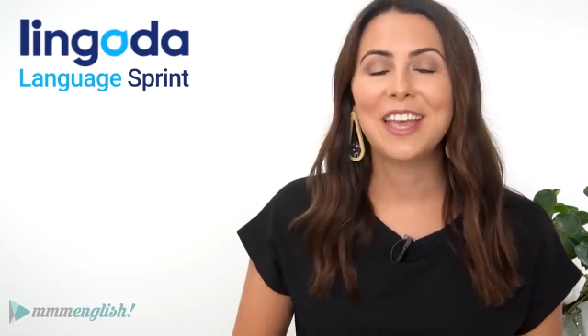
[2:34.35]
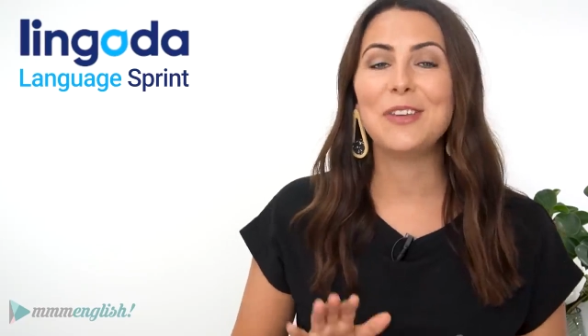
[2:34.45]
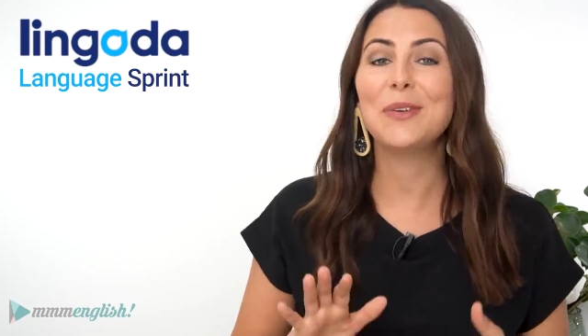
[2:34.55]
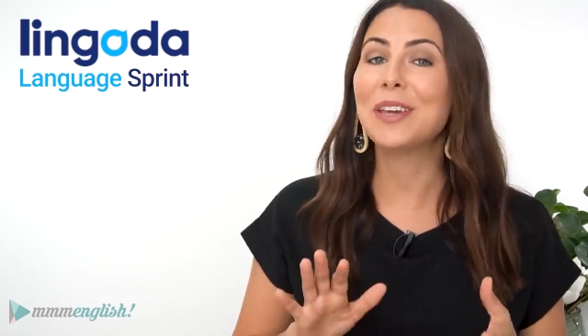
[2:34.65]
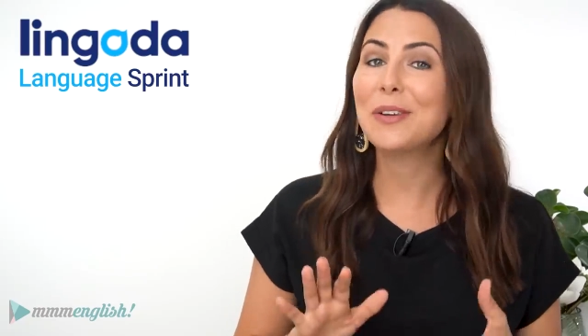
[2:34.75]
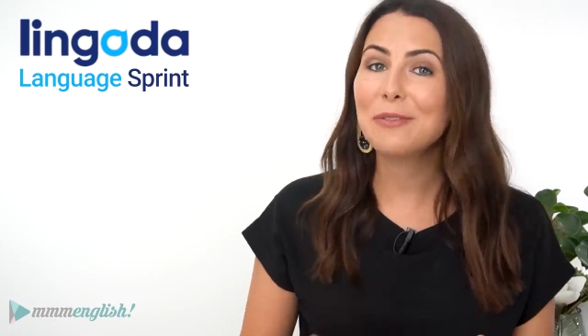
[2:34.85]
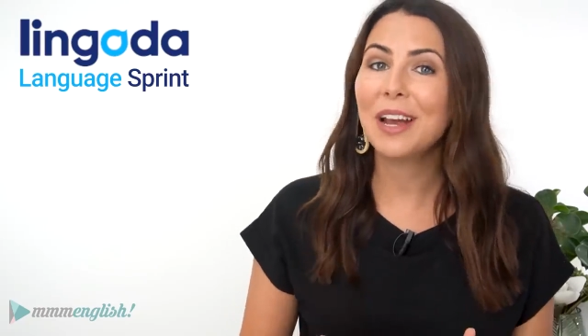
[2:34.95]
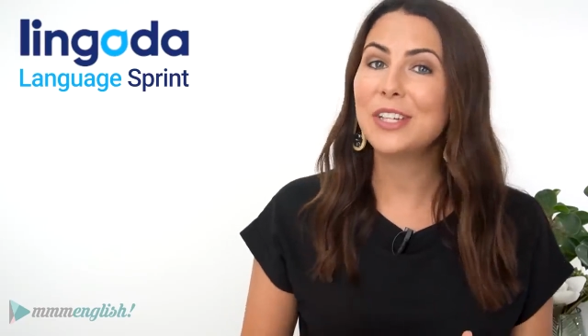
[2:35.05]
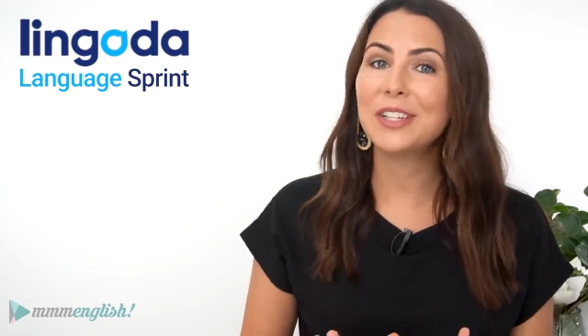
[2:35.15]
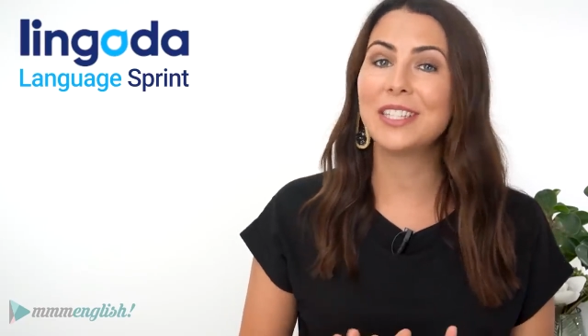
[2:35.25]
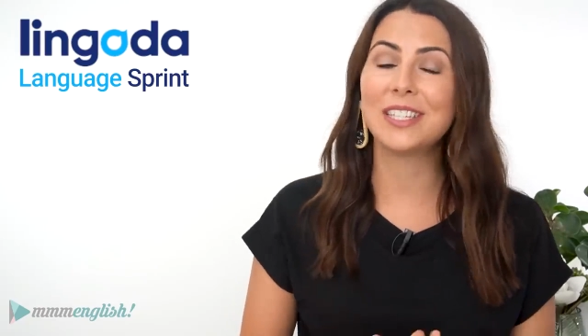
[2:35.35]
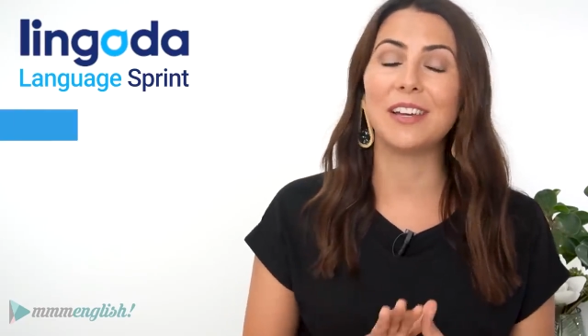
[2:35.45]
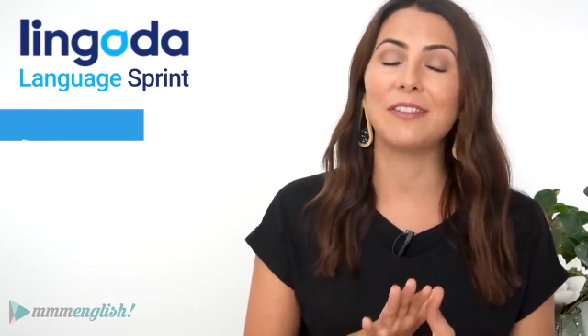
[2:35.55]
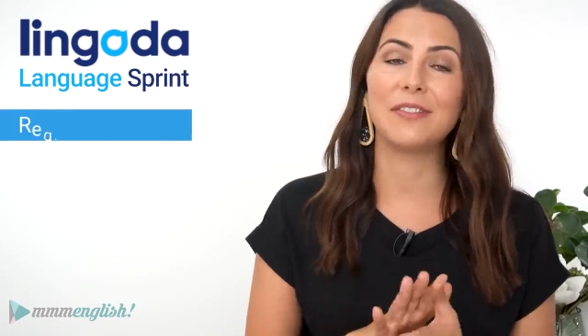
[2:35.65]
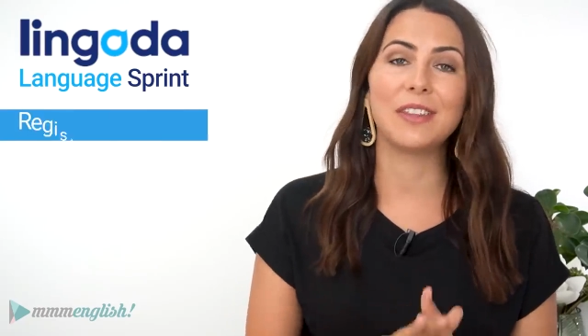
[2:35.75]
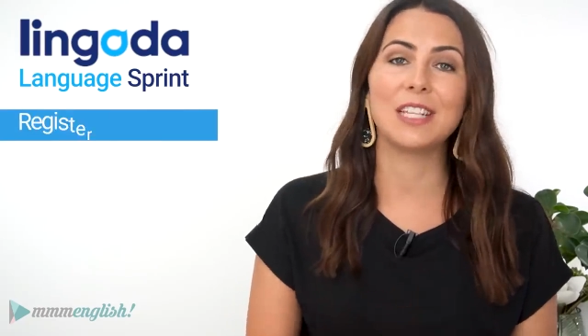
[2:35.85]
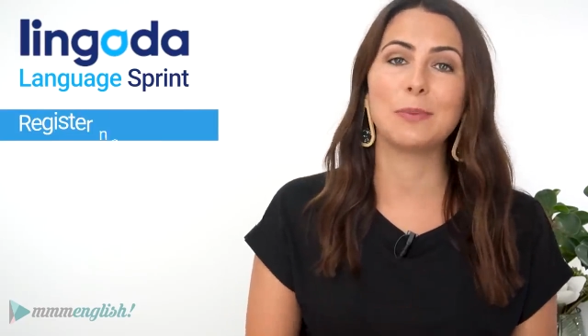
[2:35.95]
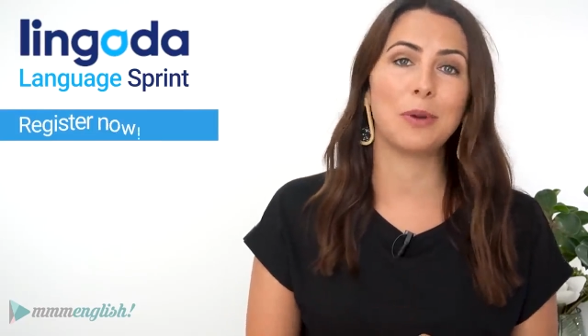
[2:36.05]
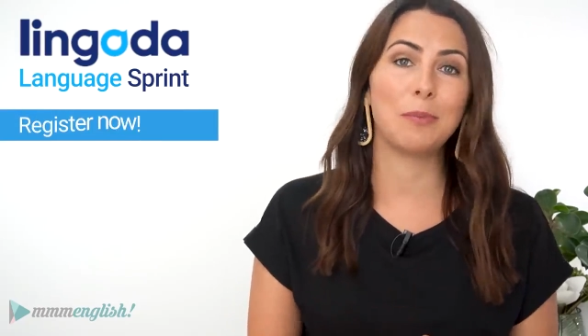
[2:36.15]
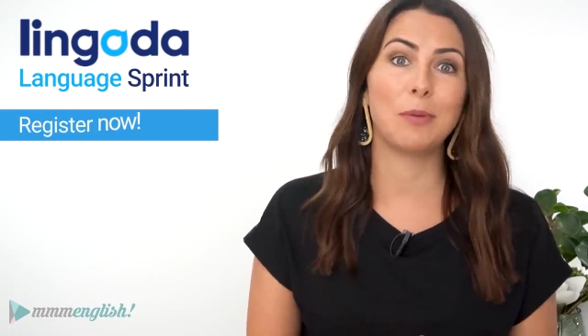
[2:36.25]
You can register for the
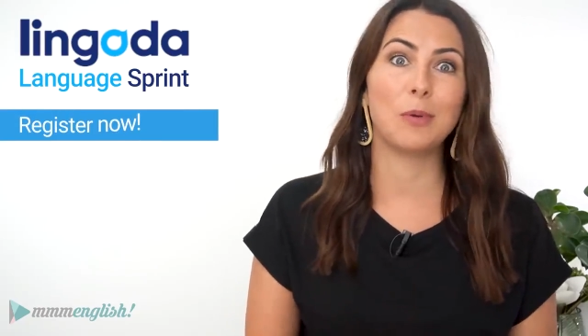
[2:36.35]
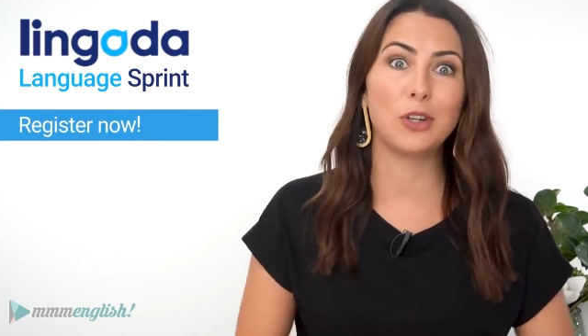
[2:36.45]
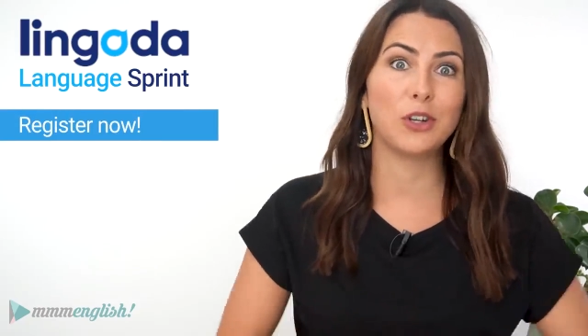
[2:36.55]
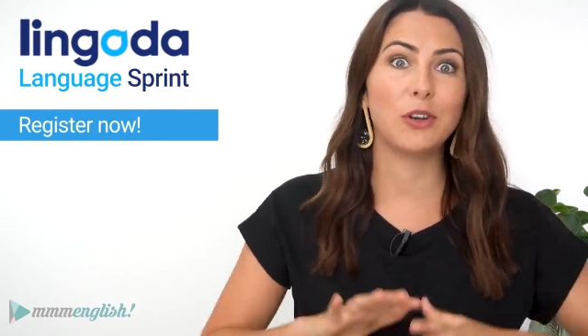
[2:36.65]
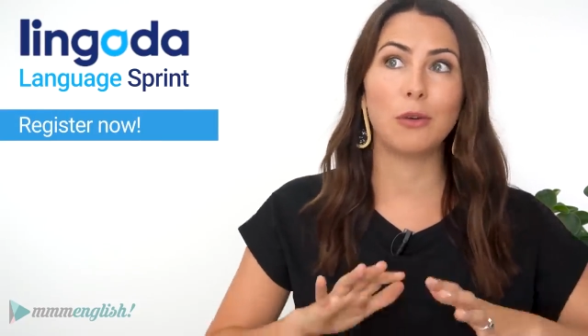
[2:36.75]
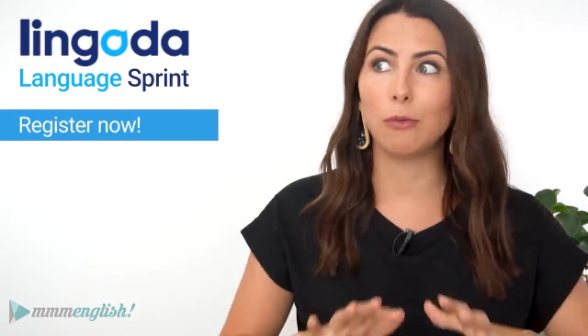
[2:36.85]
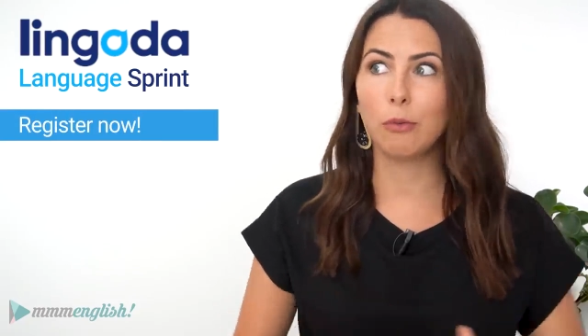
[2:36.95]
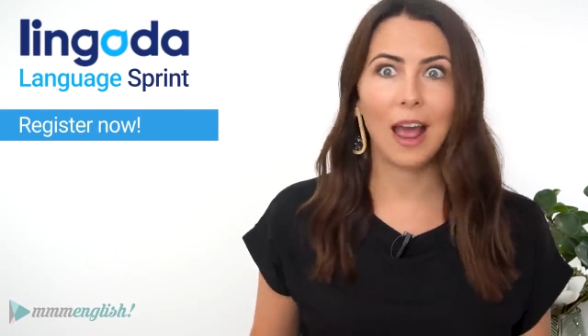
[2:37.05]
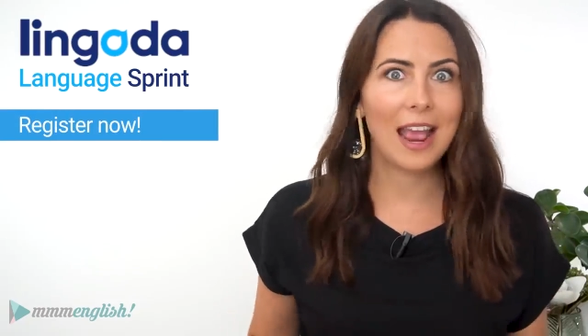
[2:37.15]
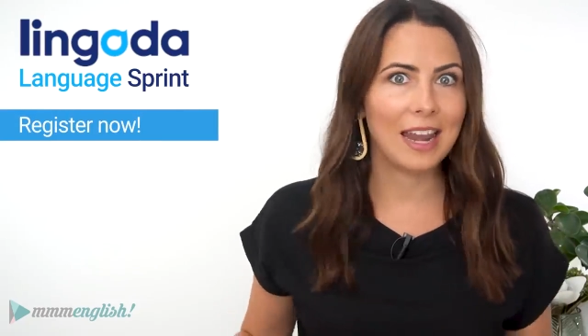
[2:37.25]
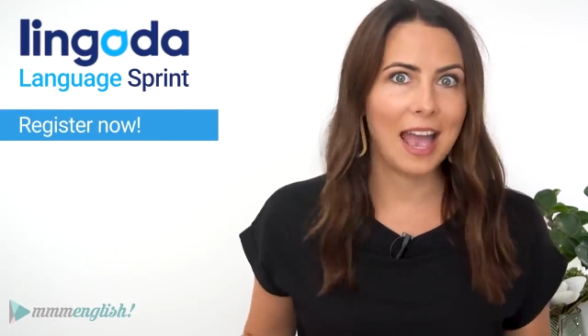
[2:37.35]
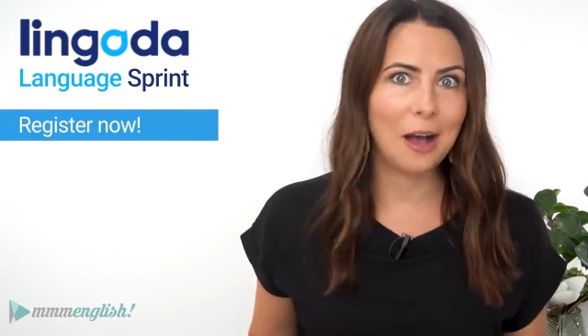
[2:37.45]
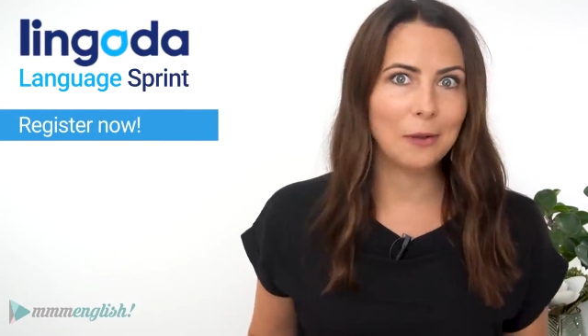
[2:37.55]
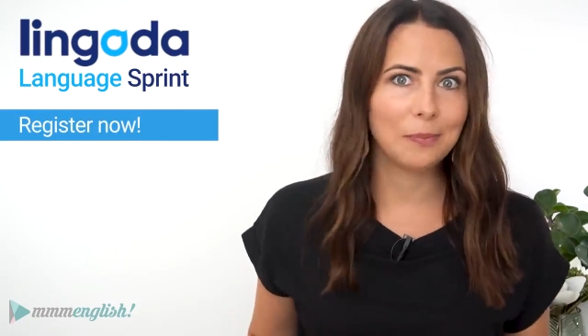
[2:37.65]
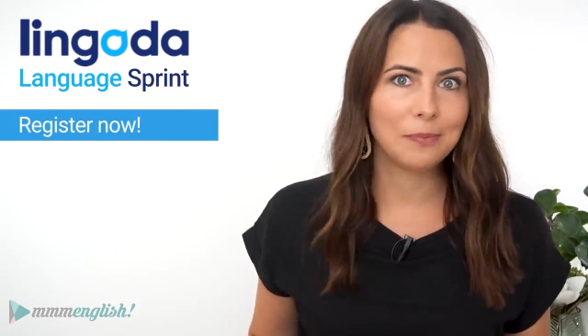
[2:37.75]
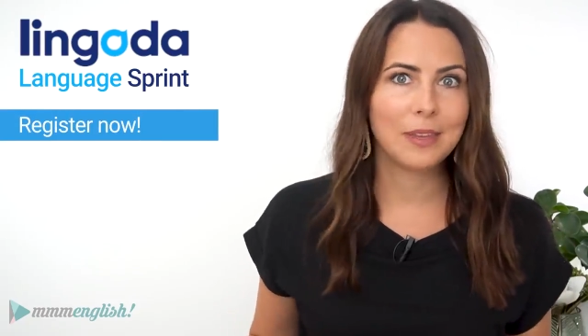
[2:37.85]
sprint promotion right now.